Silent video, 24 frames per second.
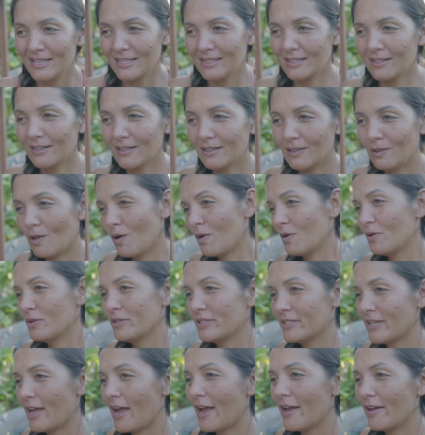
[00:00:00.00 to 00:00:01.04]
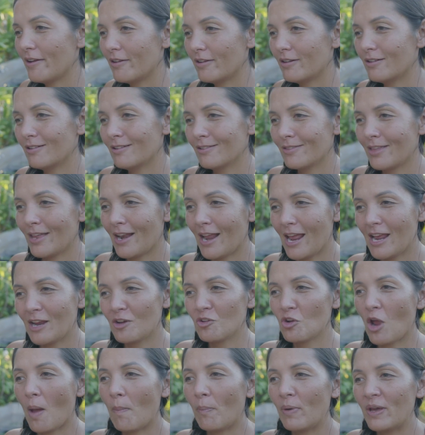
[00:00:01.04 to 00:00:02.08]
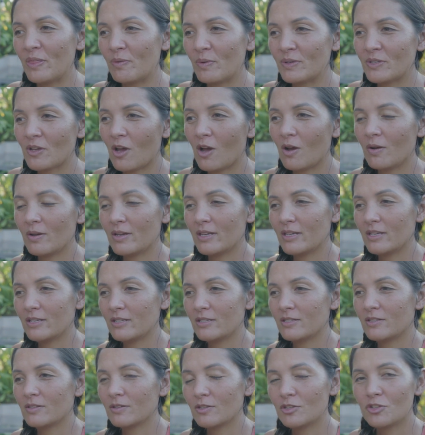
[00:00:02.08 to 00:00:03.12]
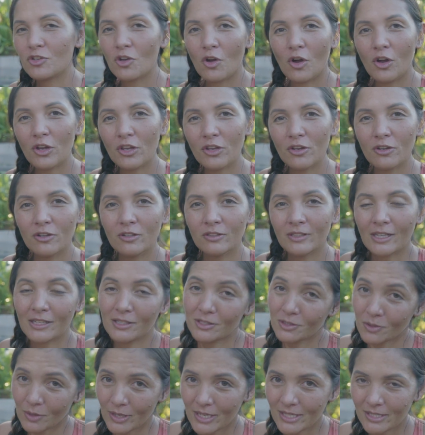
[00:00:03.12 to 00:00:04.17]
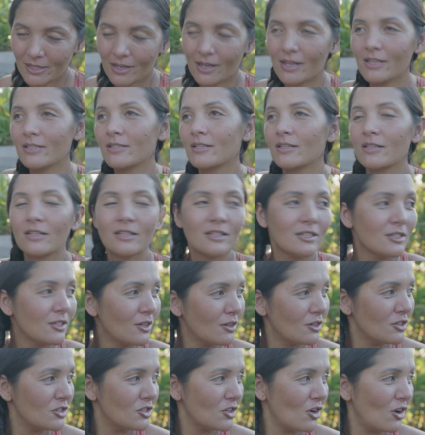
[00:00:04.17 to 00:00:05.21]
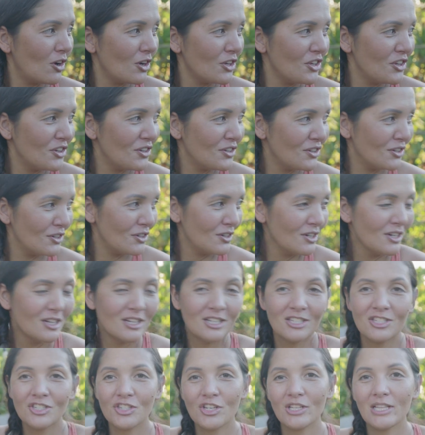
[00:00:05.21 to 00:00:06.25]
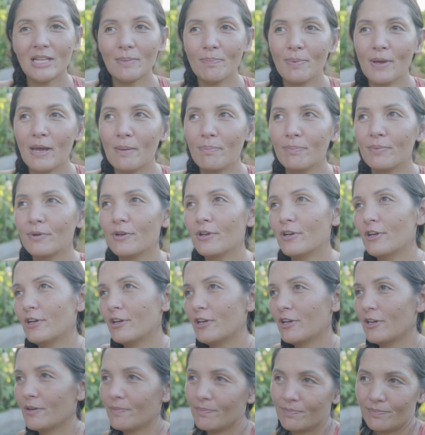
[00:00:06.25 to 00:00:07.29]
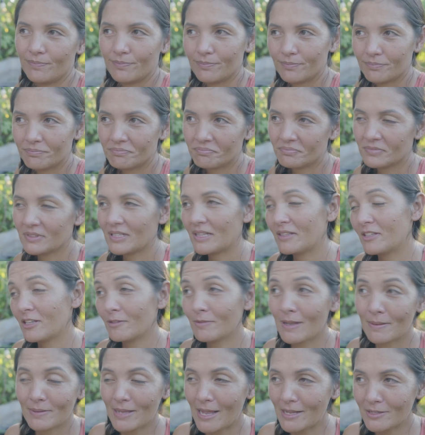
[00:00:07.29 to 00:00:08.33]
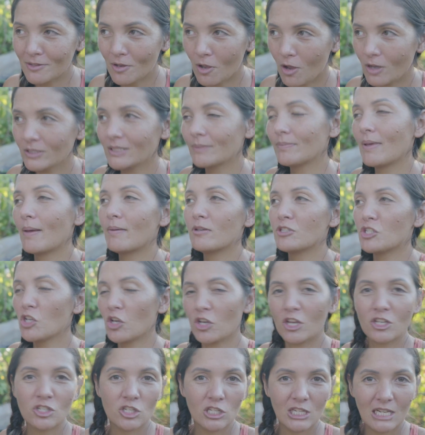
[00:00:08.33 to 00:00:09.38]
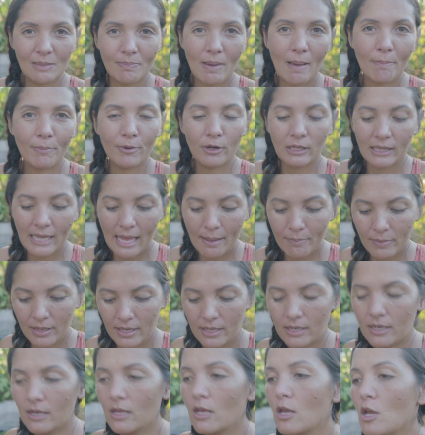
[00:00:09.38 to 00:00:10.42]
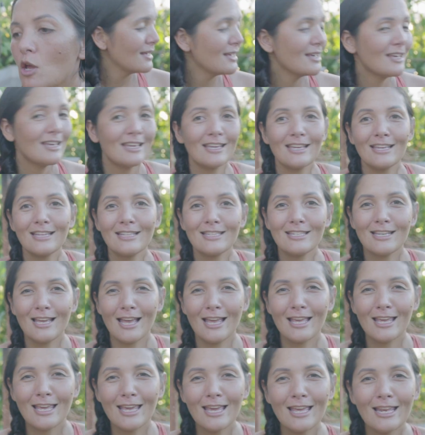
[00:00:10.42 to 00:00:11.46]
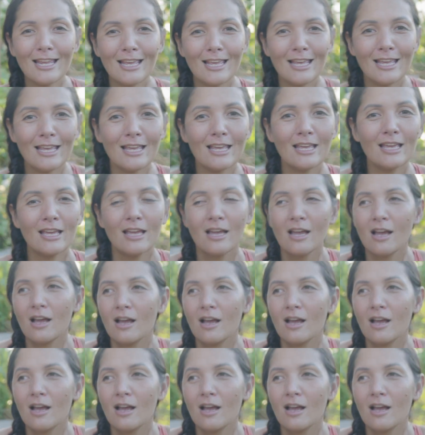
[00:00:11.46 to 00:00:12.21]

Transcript: the local style that I grew up with was always shoyu, that's soy sauce. So shoyu, chili pepper, and sometimes that's all. Sometimes shoyu, chili pepper, lemon. In Tahiti,